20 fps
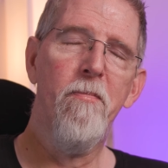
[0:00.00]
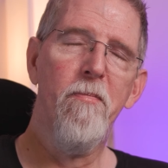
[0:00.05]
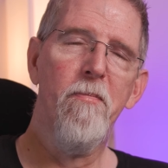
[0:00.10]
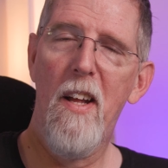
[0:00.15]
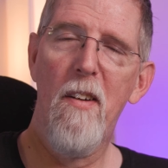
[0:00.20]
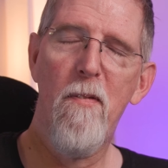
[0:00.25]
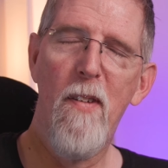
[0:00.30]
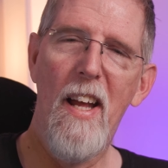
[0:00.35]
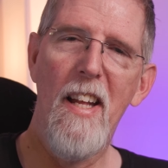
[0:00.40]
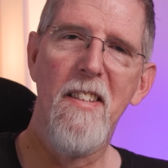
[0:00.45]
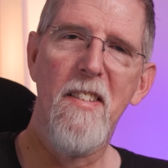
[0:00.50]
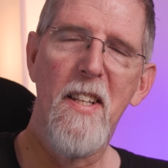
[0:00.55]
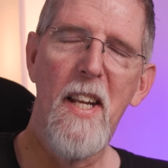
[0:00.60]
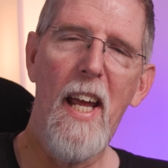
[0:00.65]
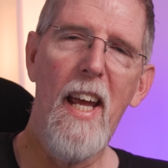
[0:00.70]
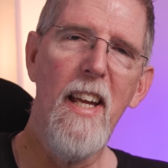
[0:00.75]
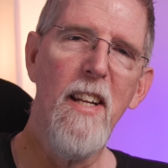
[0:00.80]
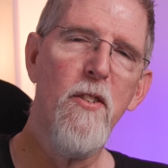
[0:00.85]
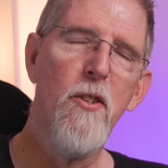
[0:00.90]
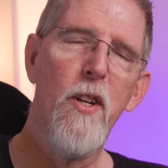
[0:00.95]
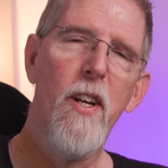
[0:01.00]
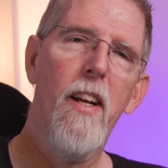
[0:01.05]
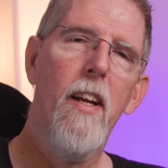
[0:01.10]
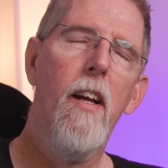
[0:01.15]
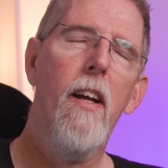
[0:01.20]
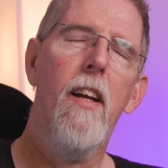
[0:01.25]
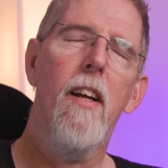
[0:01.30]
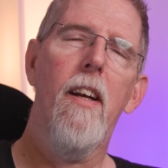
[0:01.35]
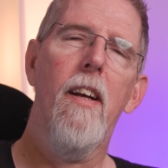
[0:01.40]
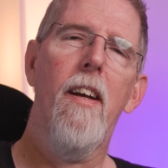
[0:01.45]
advanced age
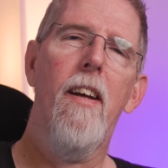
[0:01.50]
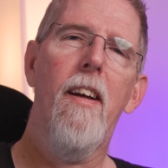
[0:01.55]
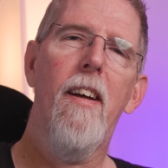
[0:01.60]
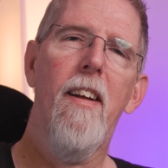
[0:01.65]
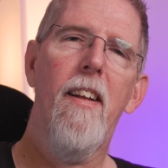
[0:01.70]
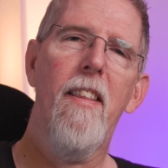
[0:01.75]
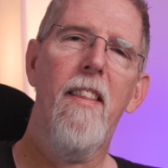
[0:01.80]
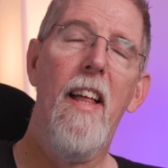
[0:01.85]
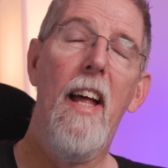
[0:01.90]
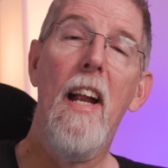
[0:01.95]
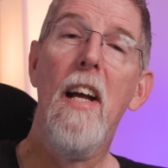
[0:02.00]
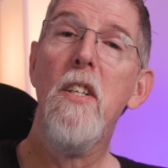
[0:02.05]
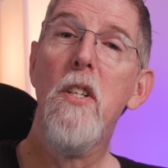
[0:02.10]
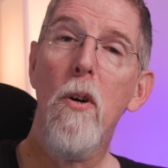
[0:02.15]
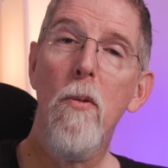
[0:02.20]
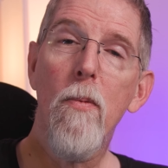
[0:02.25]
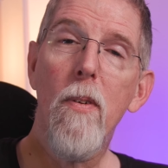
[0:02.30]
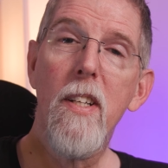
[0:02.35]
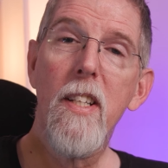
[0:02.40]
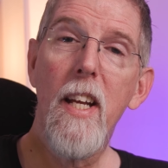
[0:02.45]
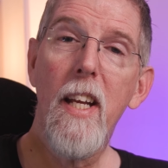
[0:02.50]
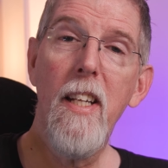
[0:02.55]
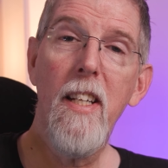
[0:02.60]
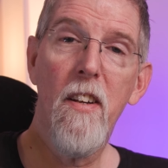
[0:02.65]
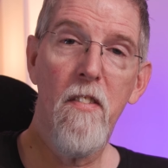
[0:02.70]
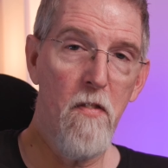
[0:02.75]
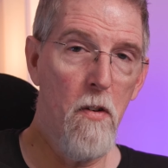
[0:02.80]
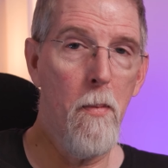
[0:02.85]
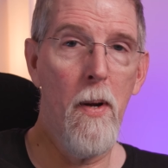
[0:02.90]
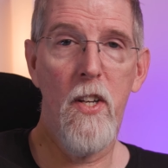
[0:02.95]
that I don't retain
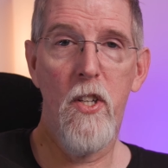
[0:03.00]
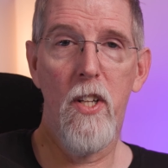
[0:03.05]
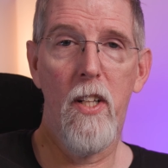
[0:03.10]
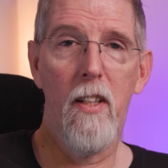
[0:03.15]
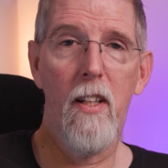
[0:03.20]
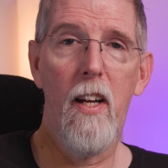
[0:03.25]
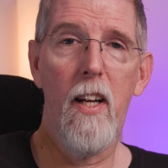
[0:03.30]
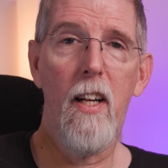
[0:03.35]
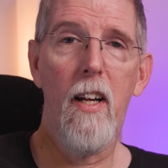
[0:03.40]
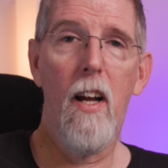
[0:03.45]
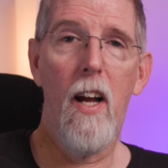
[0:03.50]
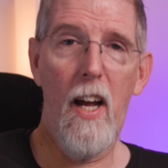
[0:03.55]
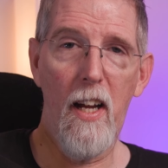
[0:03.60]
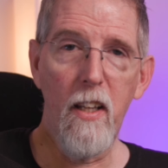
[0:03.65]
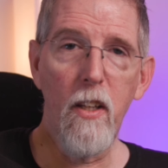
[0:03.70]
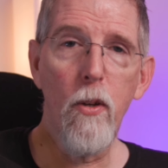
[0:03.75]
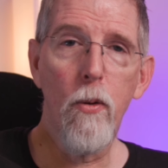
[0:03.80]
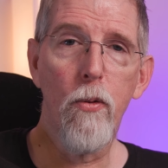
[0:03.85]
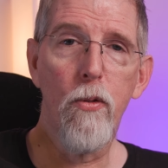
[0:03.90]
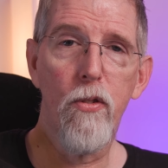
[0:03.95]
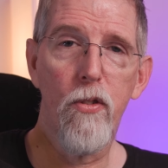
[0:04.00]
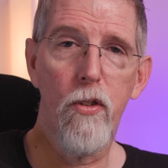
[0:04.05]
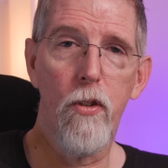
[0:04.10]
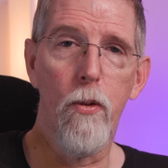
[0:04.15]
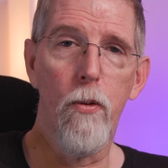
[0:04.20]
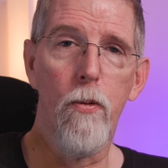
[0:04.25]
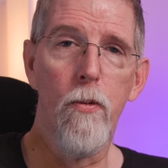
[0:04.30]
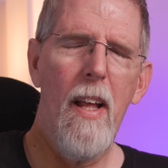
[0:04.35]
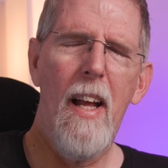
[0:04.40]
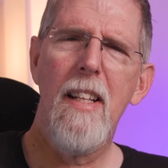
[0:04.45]
information like I used to.